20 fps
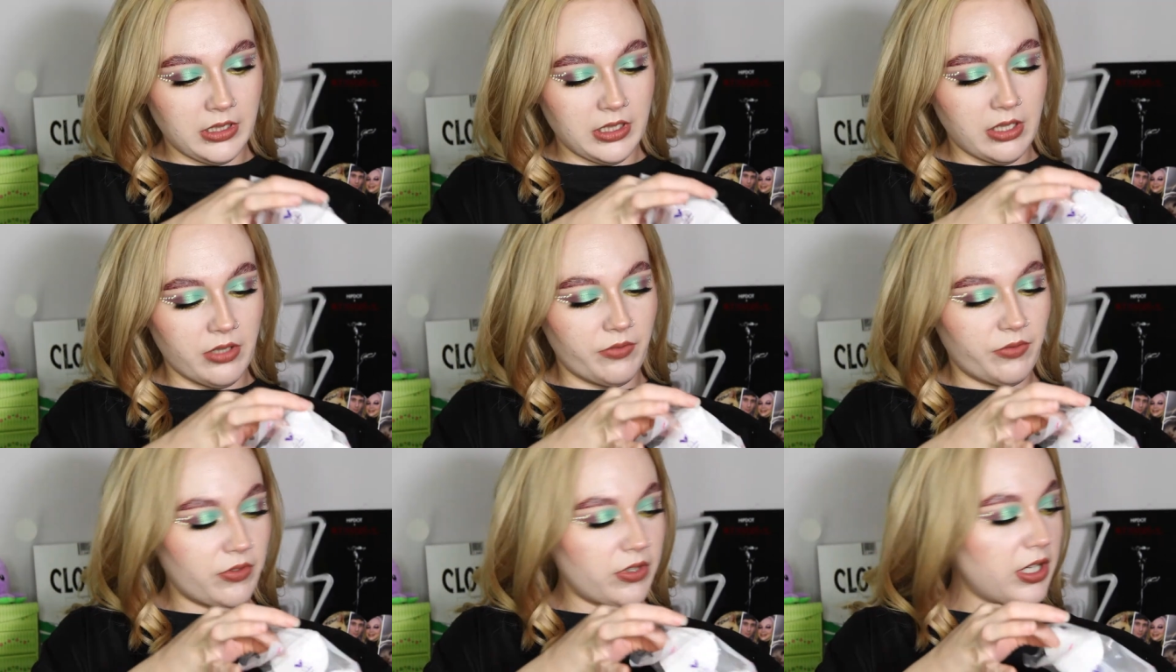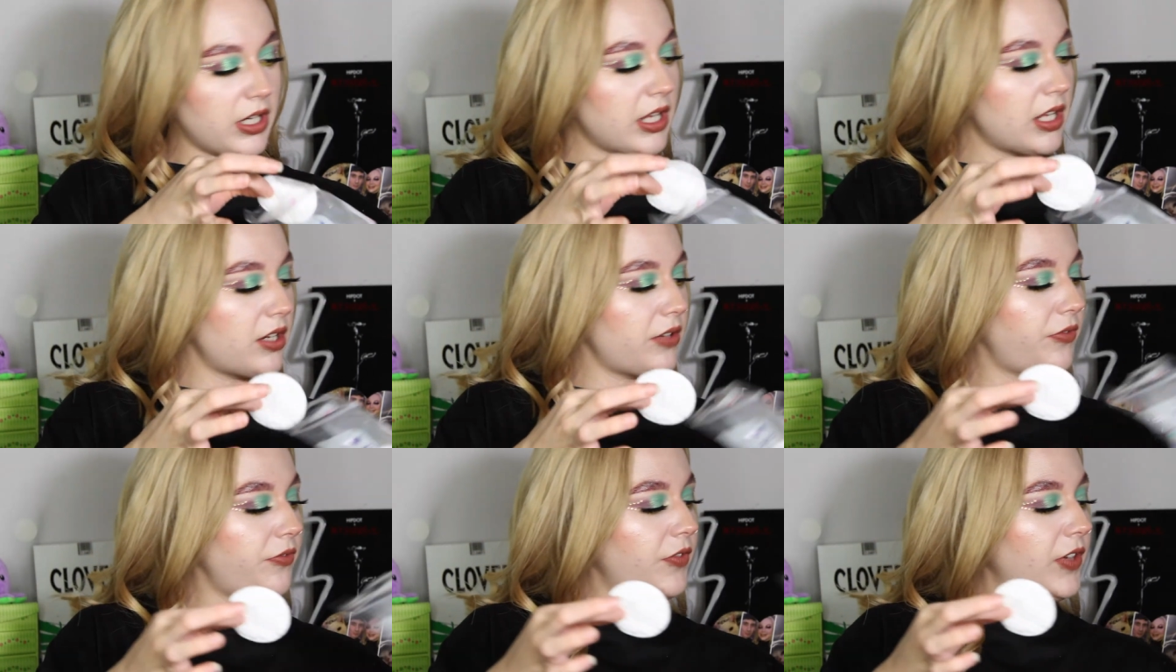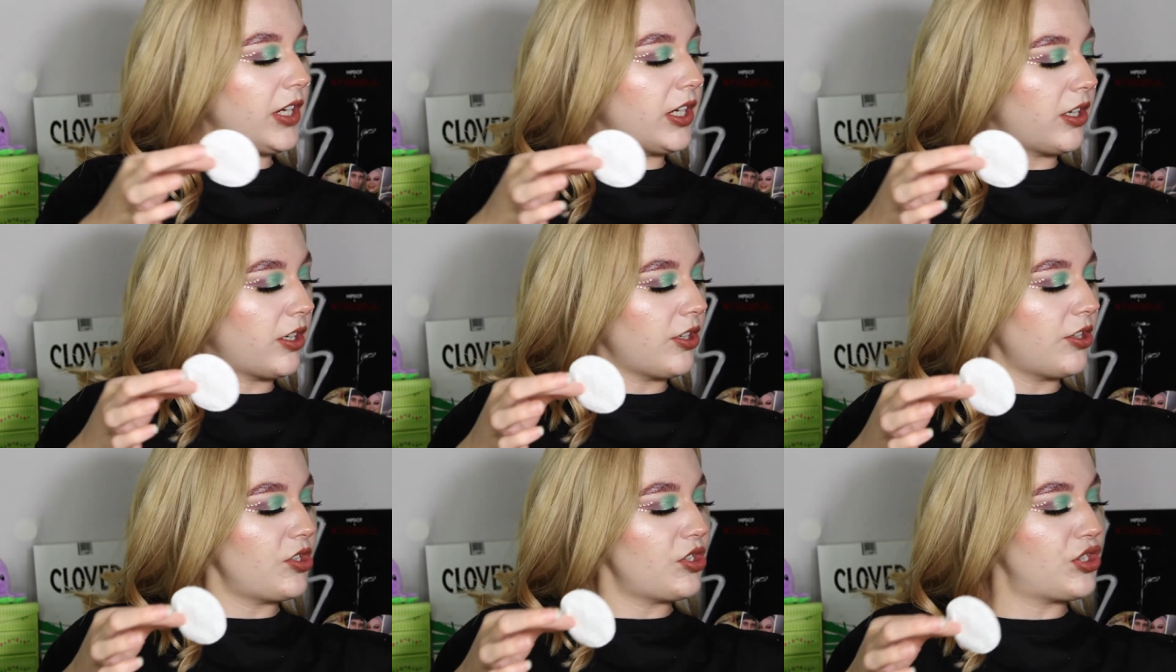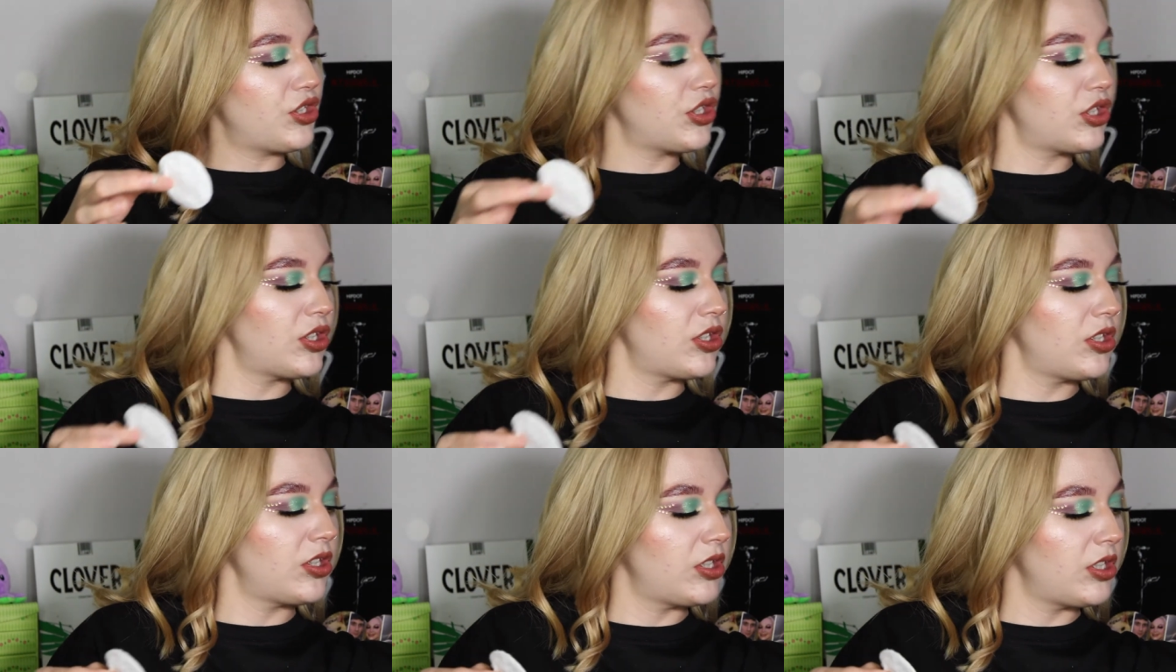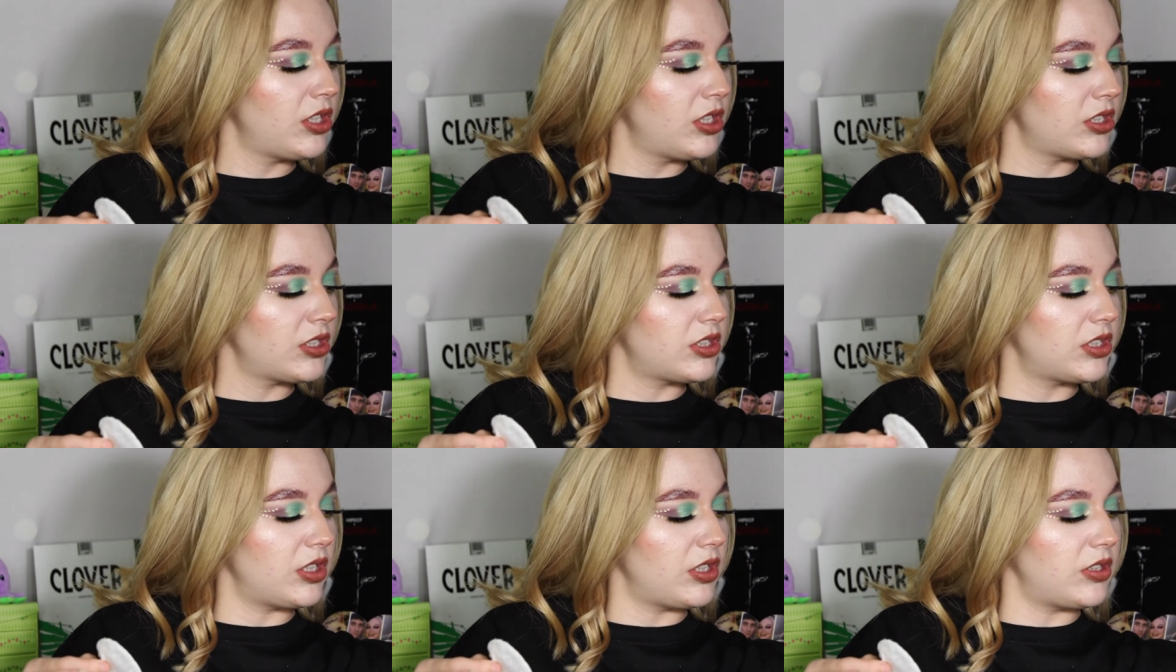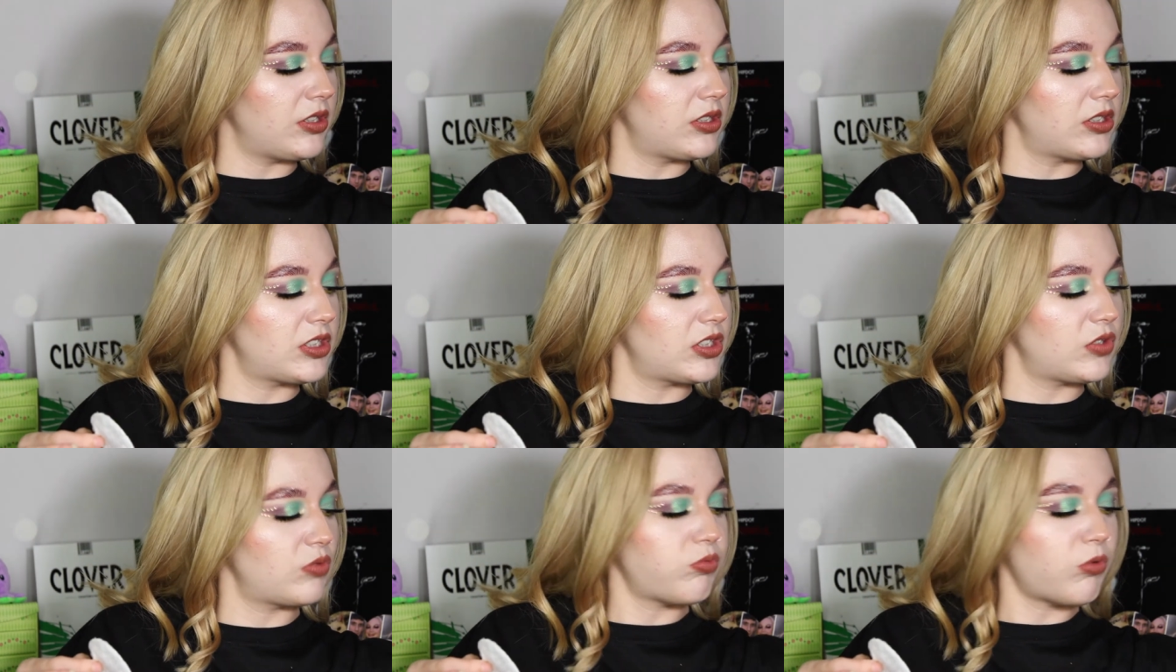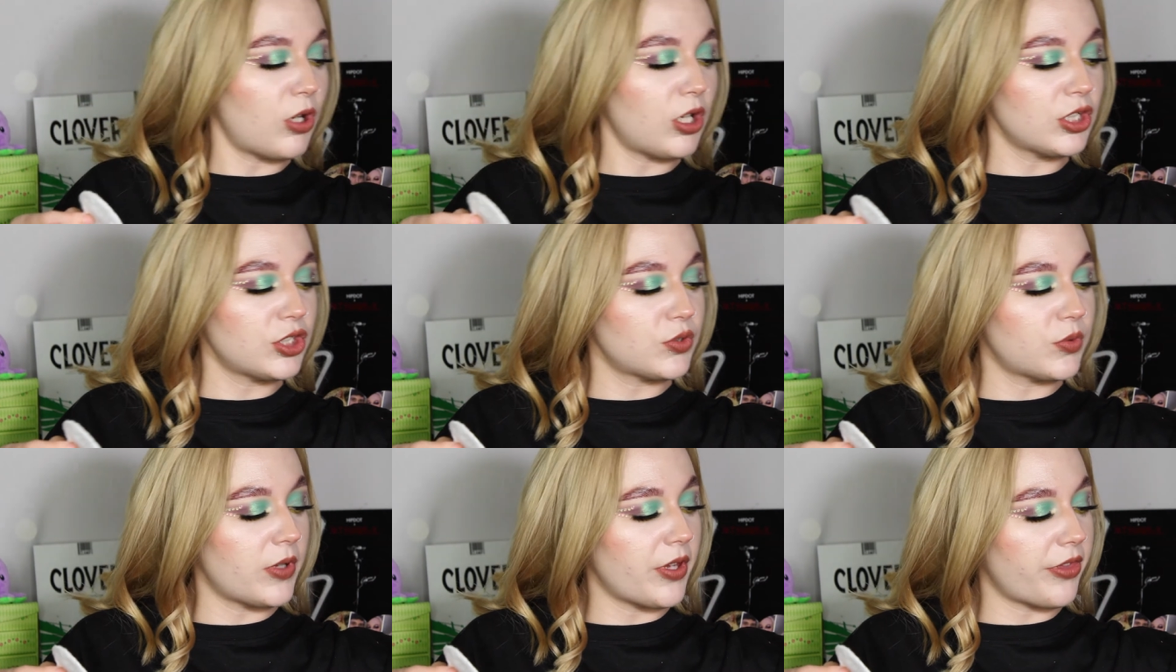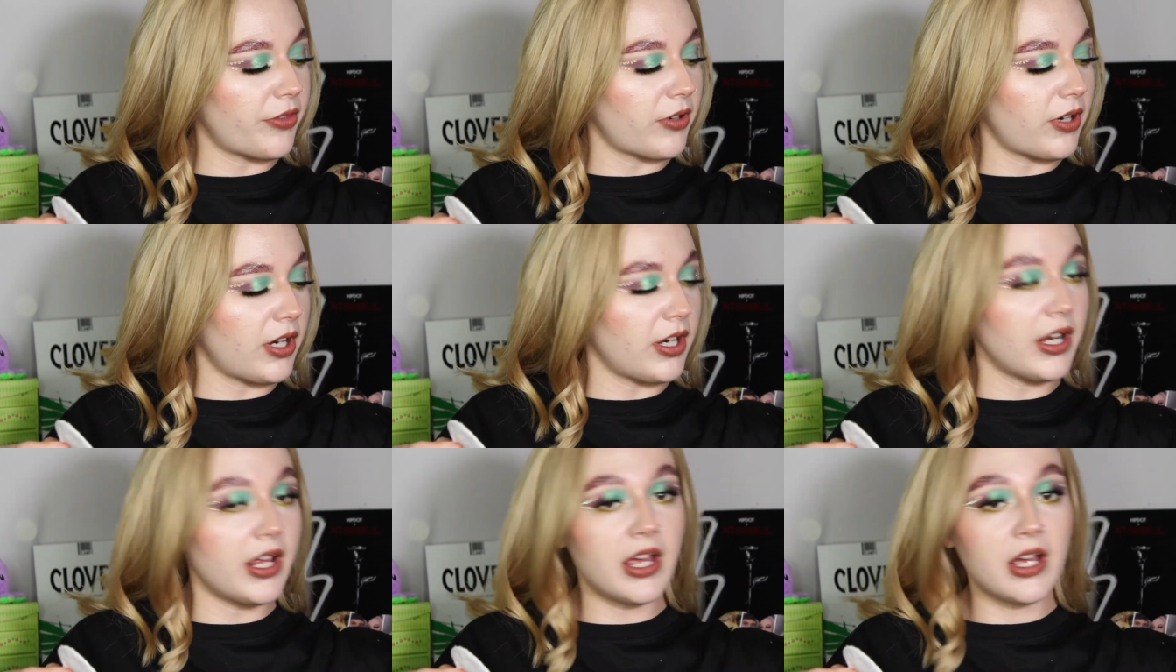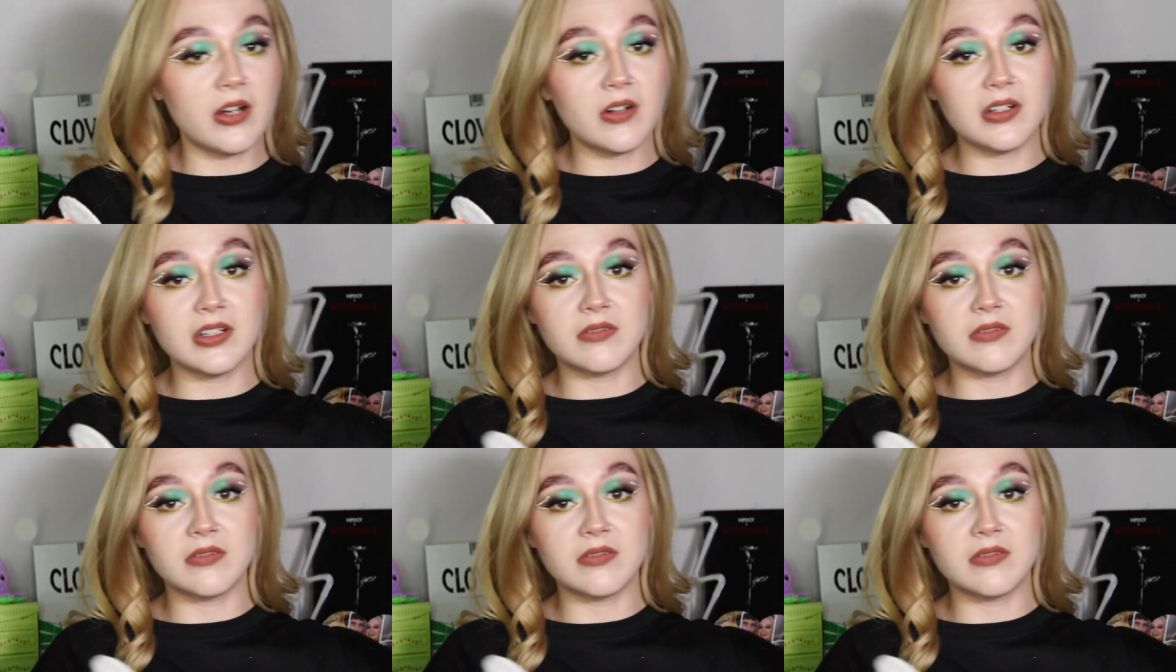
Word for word: I've run out of fingers to swatch with right now,